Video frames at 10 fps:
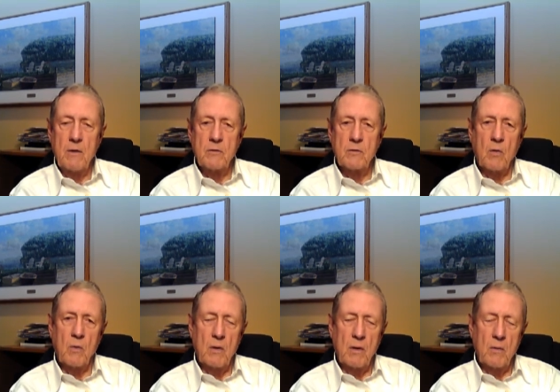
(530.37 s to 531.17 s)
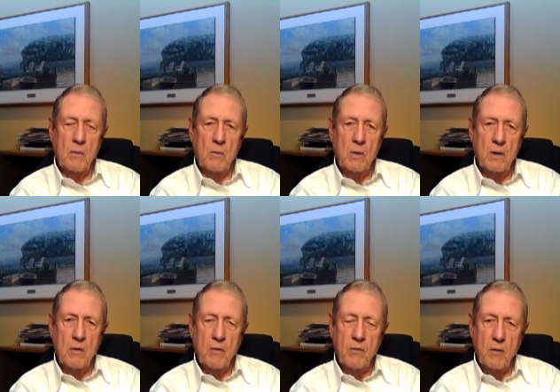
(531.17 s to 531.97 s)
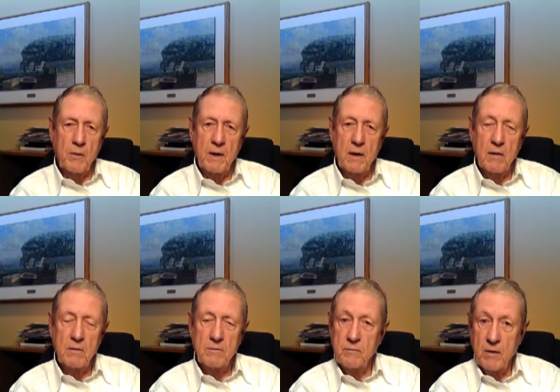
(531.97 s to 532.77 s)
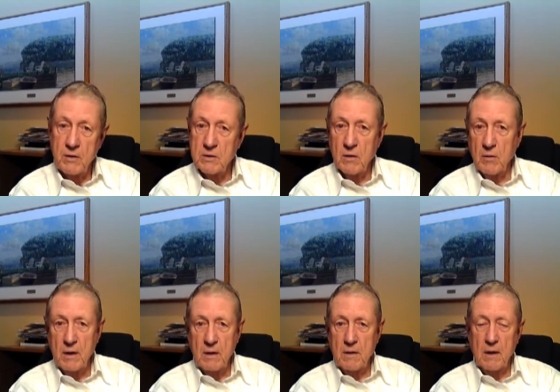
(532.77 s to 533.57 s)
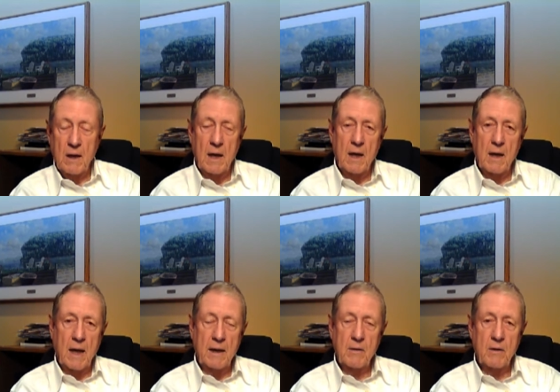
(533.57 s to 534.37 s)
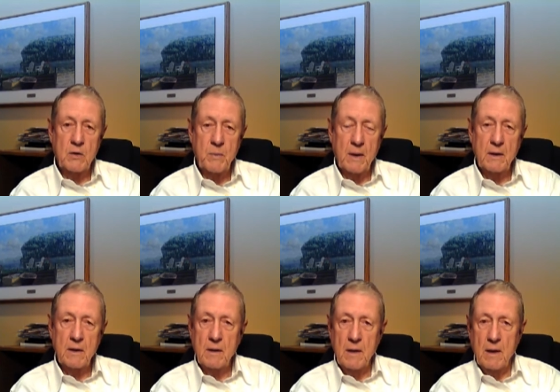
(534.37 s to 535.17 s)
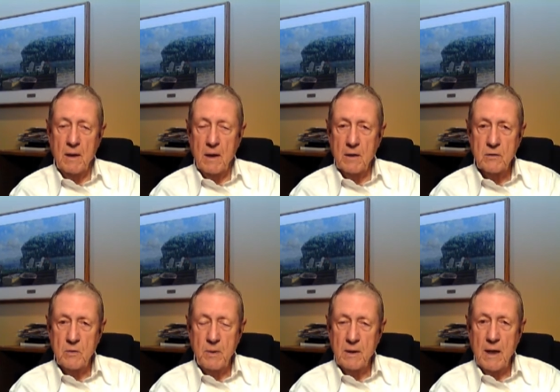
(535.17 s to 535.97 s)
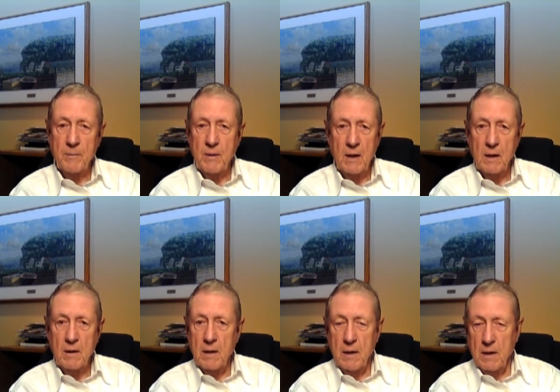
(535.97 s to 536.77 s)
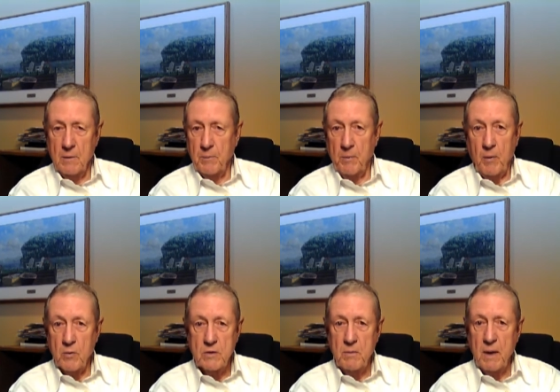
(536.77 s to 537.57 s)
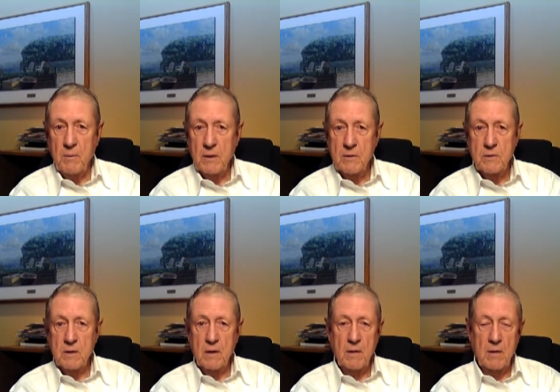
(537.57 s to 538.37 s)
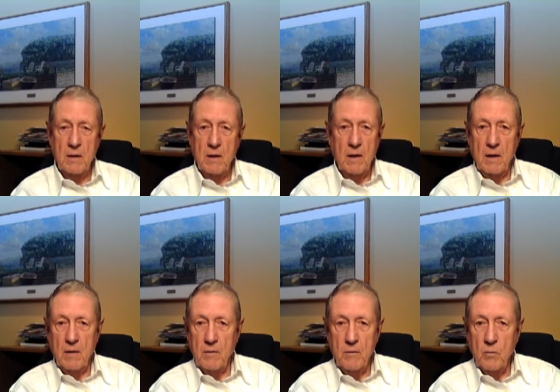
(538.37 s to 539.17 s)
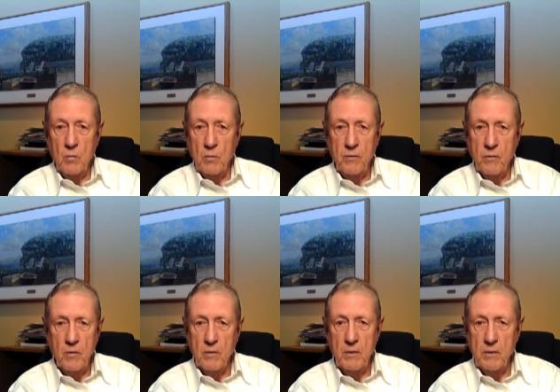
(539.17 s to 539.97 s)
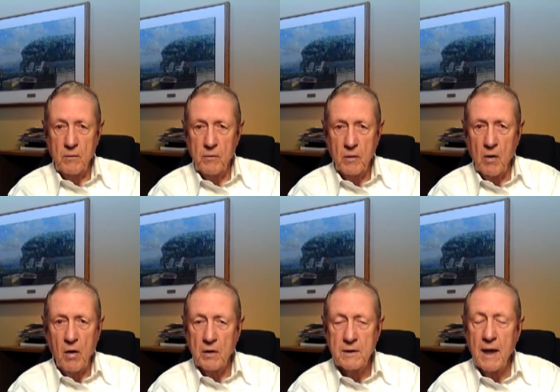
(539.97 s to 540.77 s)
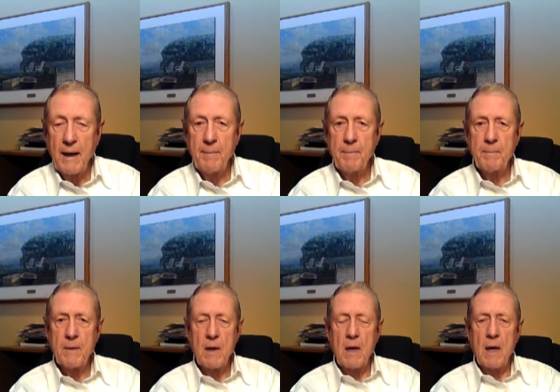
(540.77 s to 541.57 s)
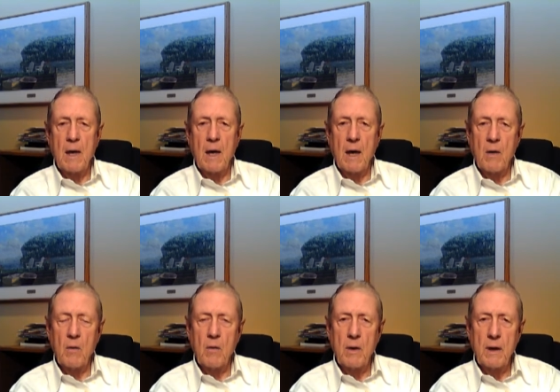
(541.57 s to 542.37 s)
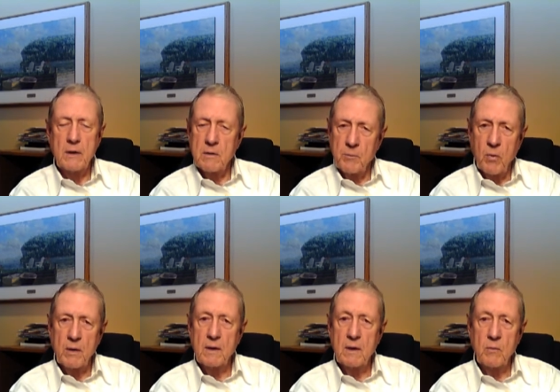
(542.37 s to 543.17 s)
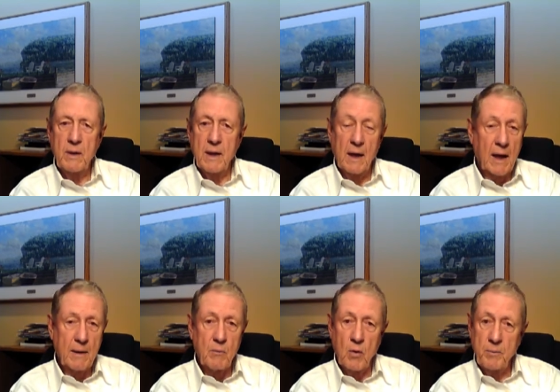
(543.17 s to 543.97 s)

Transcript: So we're going to go forward here very slowly. I don't expect us to be adopting proposed amendments for a long time. It's important that we get a lot more